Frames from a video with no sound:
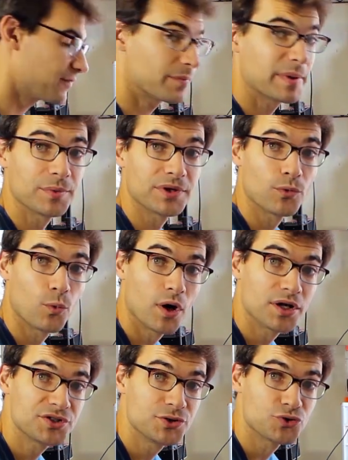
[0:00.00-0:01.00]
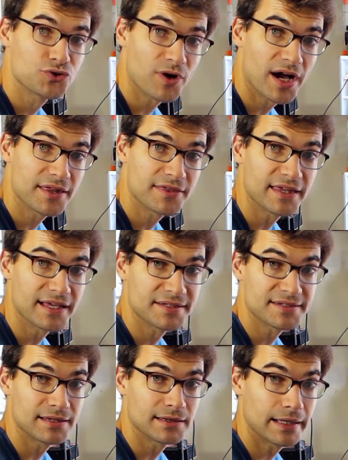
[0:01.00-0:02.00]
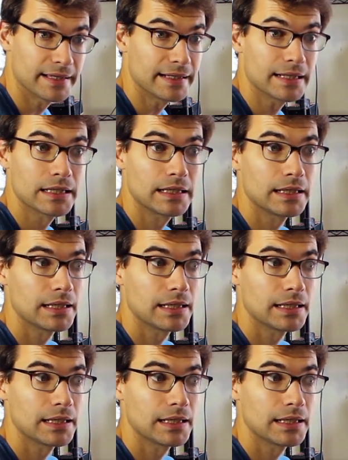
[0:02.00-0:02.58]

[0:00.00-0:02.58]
for people that want to try things like